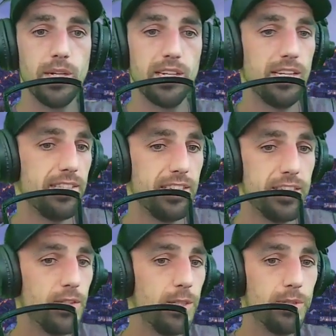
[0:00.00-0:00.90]
Uh, thanks
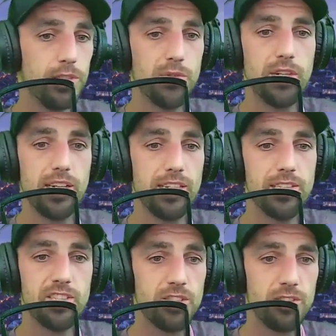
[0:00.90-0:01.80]
very much for
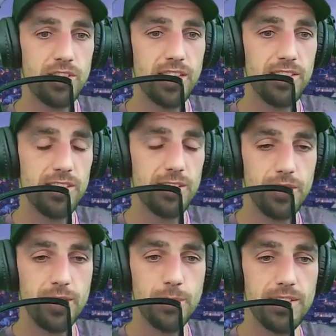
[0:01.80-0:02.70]
setting us out there
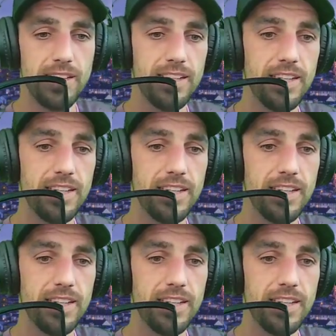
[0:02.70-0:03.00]
with that.